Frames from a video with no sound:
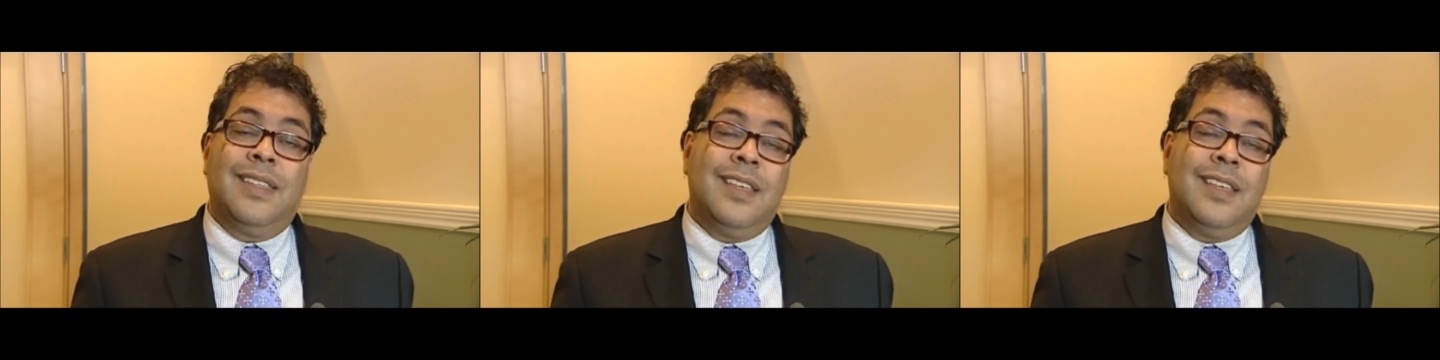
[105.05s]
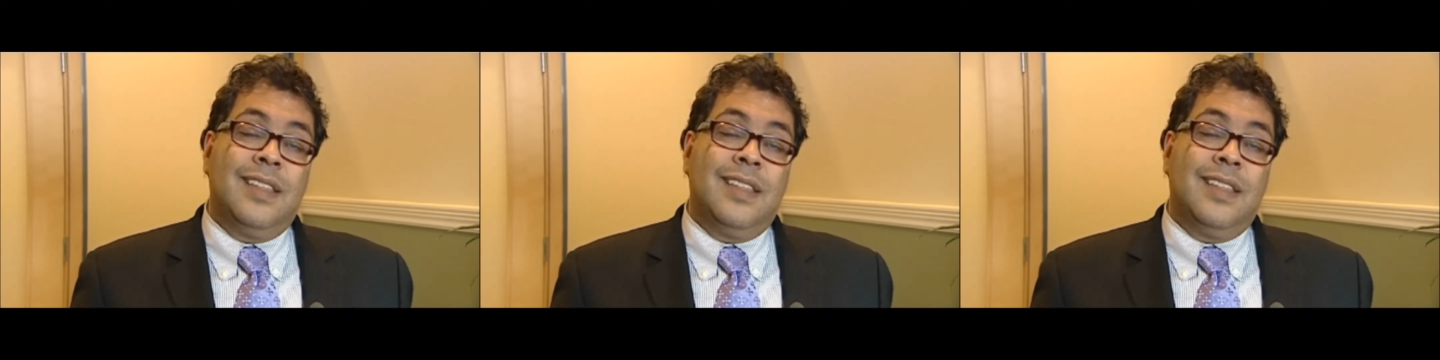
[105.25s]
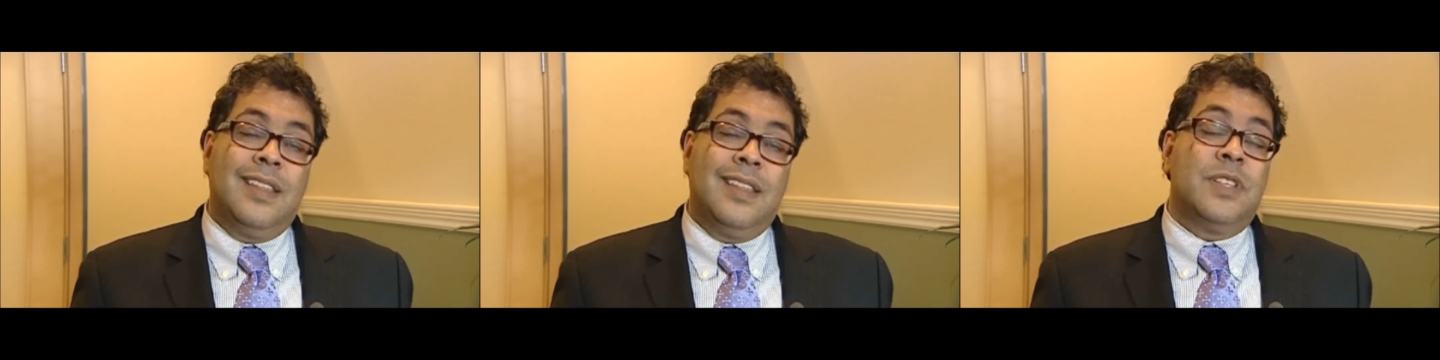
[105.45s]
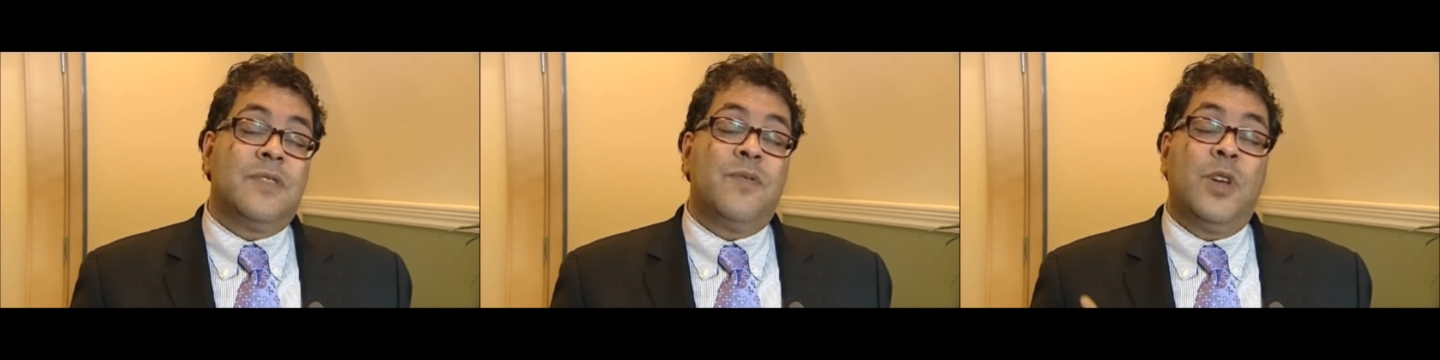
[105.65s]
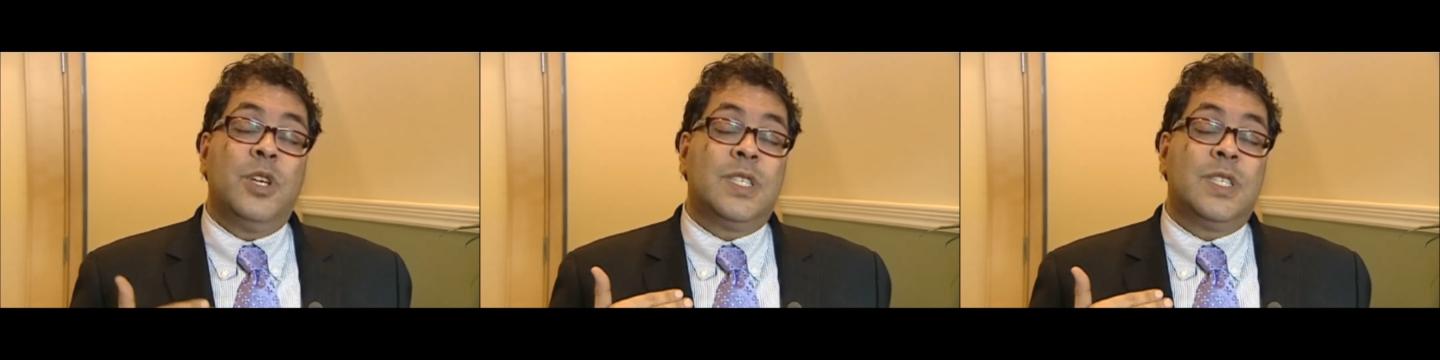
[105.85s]
I think that's something
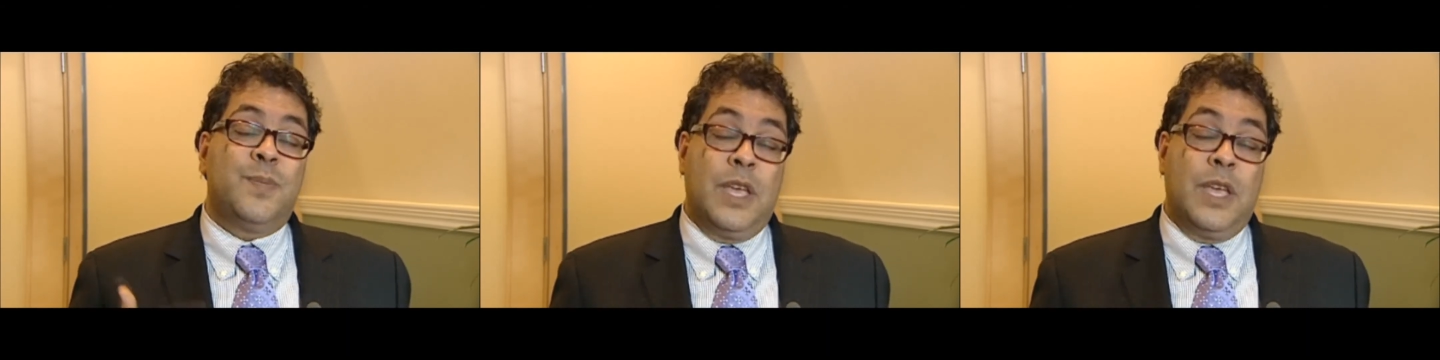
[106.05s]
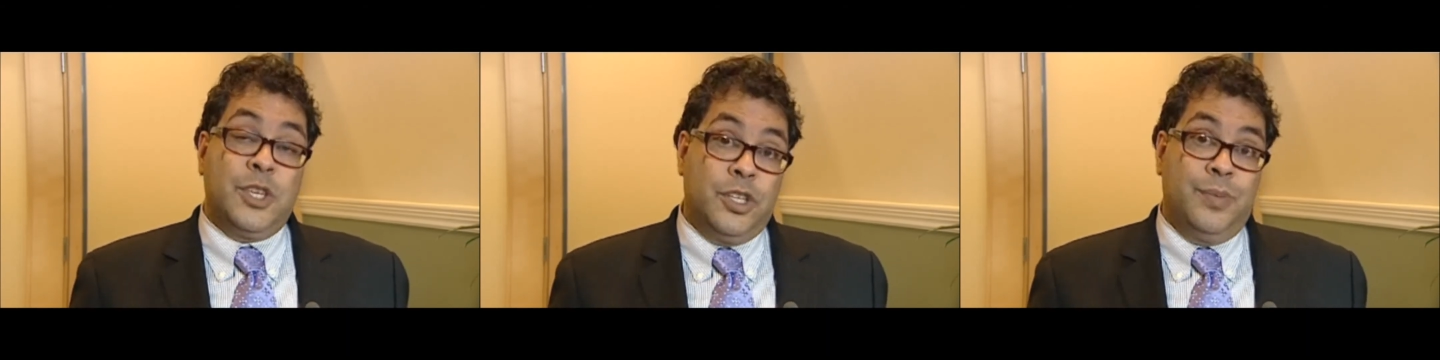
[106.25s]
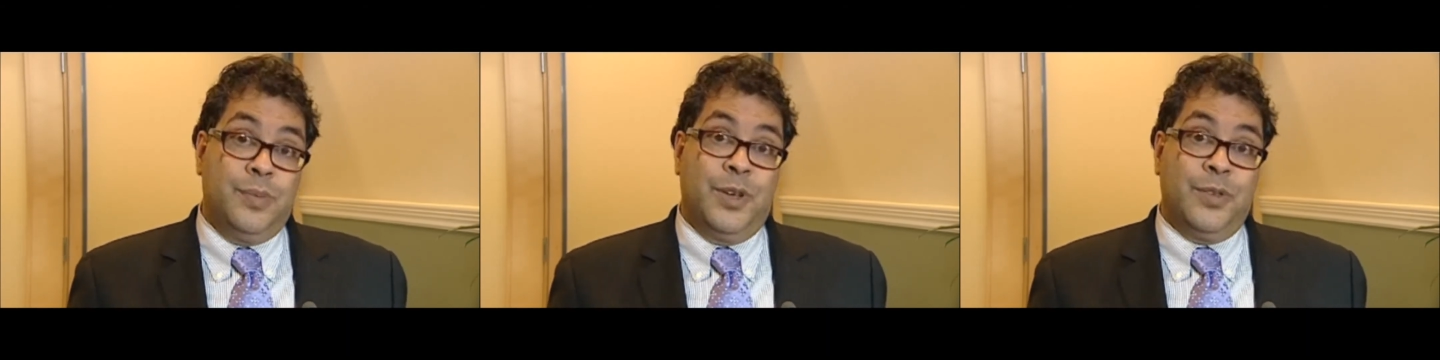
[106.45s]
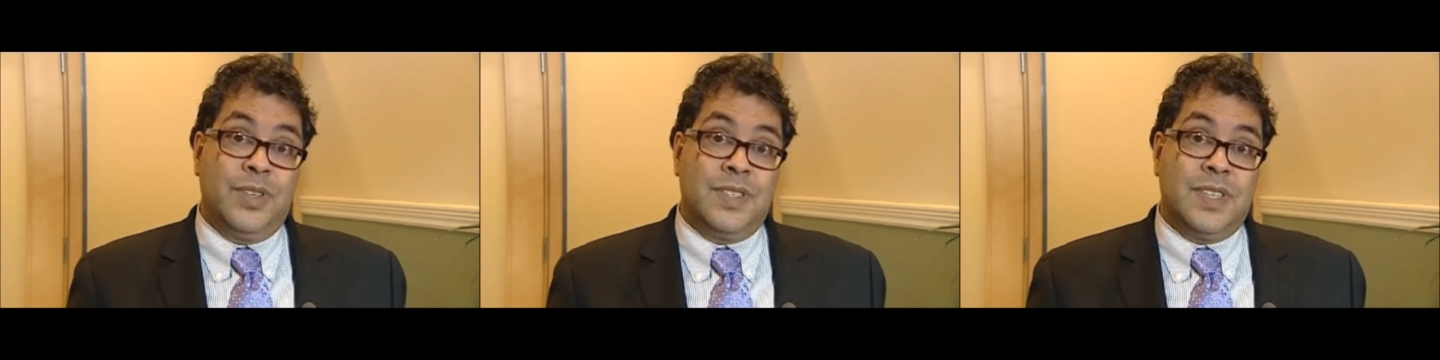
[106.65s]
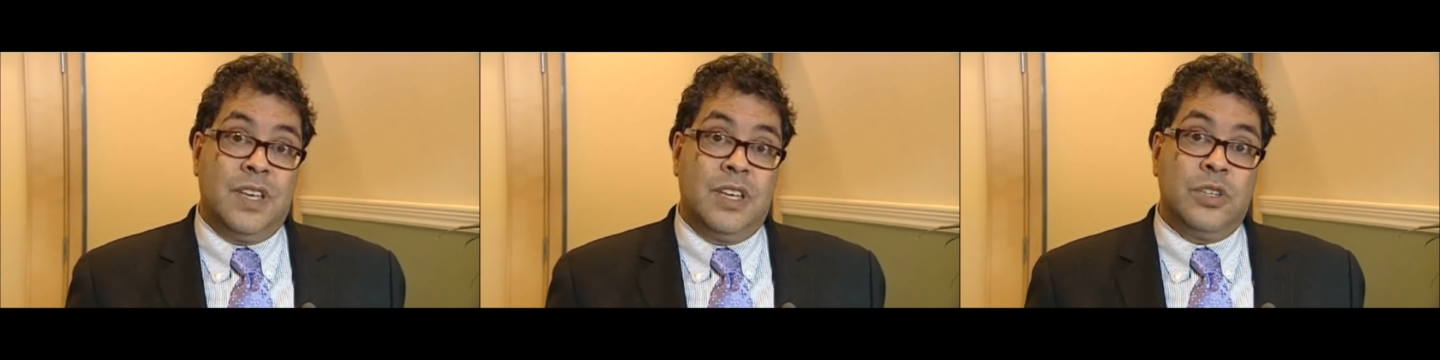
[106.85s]
that's very special about
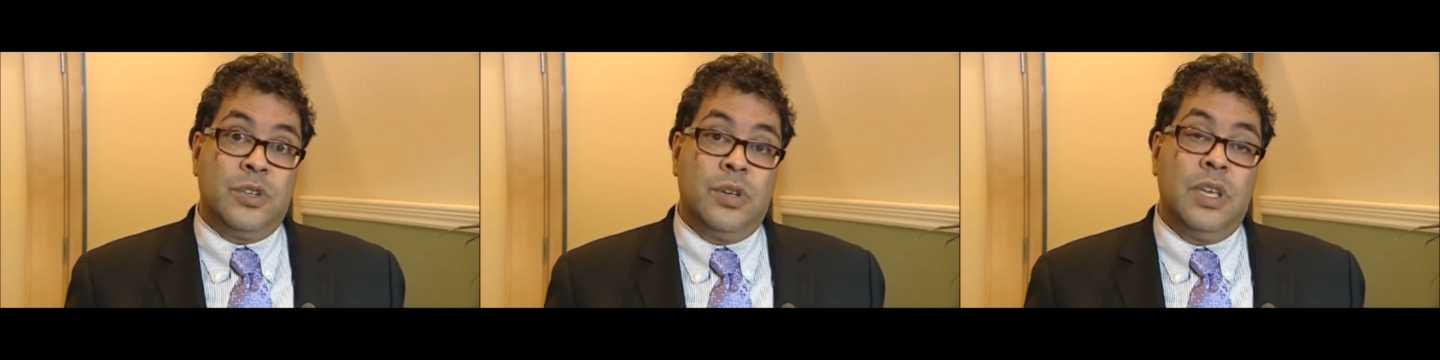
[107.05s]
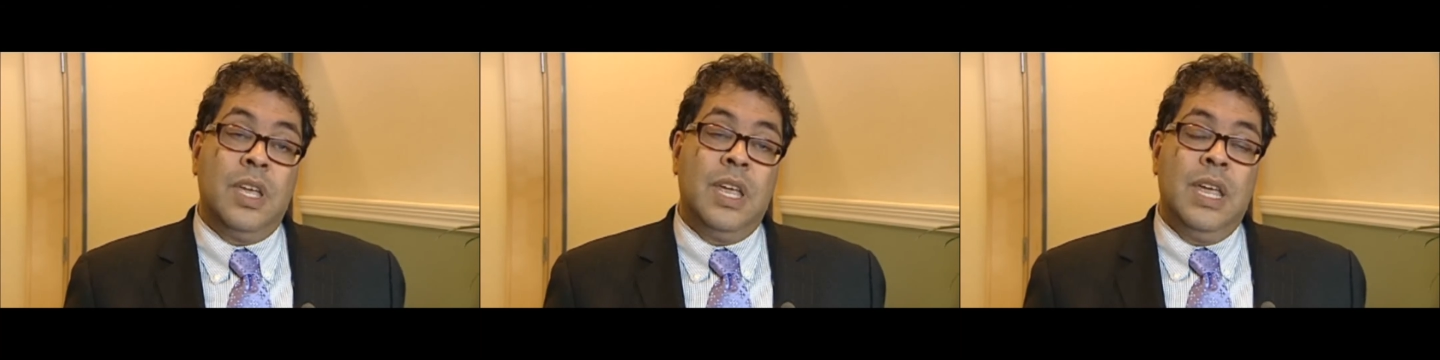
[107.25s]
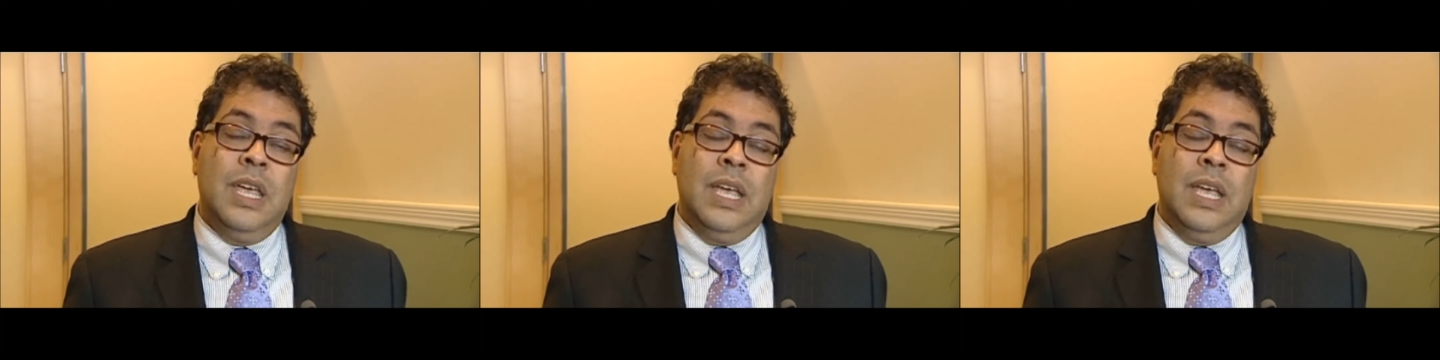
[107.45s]
this country